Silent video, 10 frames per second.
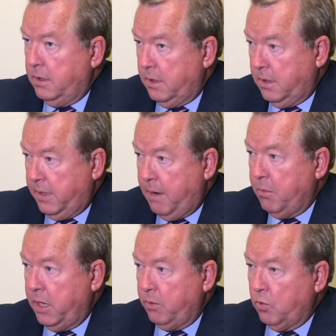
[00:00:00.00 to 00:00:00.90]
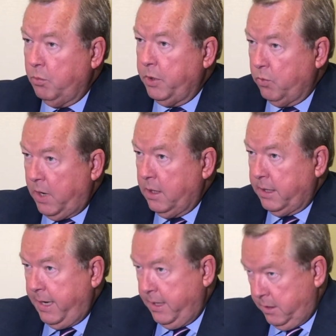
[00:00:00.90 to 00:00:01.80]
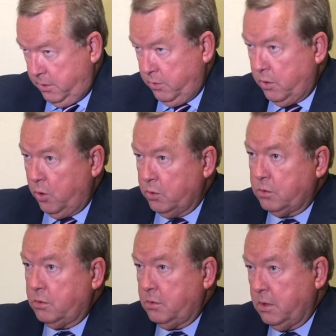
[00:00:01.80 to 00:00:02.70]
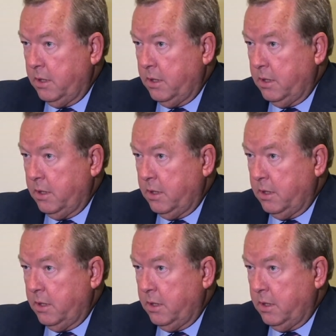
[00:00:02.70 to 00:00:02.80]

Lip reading: That money will be relegated to those